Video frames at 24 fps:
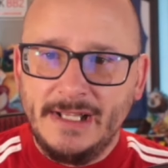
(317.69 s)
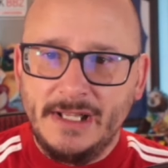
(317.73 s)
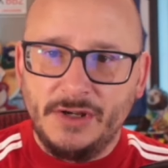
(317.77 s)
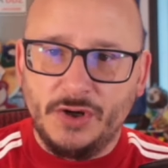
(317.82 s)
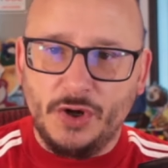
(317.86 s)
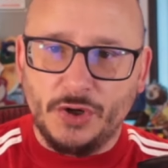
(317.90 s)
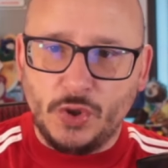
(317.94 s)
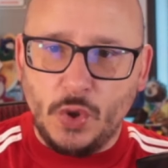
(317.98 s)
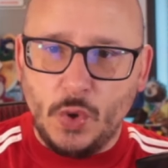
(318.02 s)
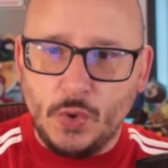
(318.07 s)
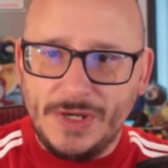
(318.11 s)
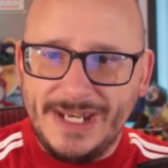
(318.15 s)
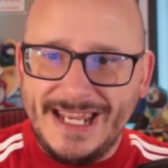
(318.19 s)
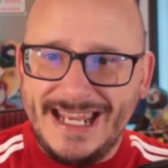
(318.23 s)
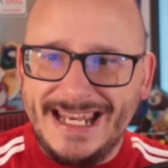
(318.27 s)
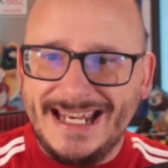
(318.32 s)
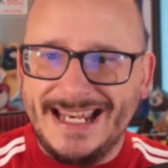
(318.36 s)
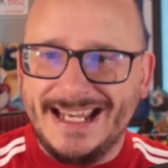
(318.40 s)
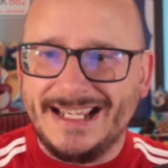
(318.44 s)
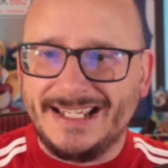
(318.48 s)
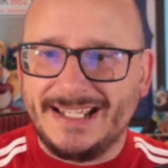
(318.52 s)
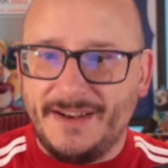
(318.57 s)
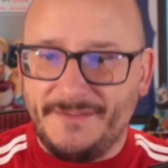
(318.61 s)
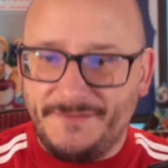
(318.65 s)
got
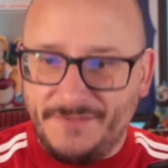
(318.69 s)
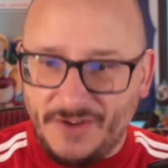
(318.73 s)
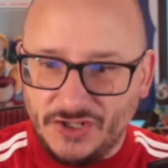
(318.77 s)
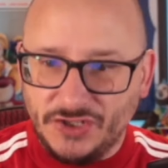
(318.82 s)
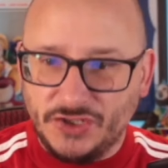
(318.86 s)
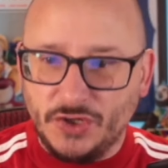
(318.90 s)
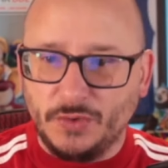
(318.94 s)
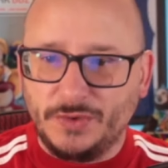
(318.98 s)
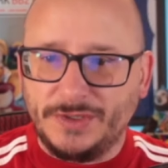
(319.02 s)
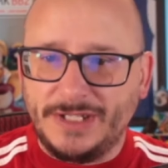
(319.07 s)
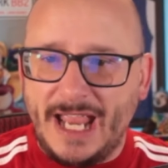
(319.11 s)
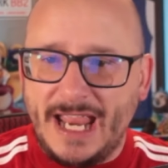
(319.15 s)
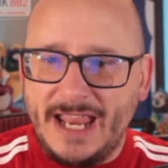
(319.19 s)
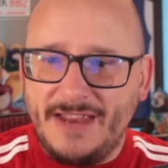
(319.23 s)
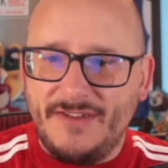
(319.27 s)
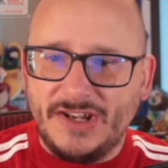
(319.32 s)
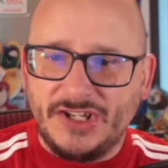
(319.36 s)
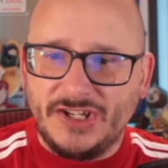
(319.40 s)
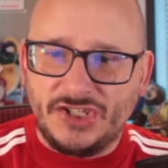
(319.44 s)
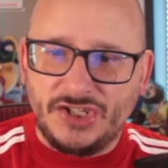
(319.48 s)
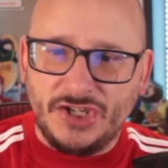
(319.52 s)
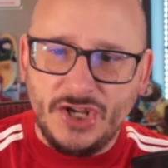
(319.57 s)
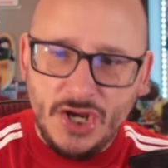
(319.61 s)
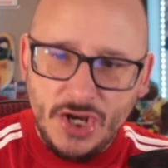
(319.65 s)
Cornelius, Alphonso
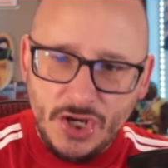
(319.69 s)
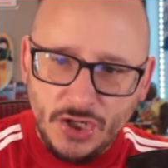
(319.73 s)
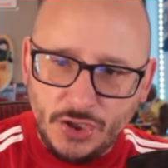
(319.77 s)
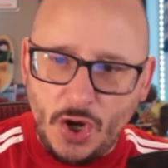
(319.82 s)
Davies,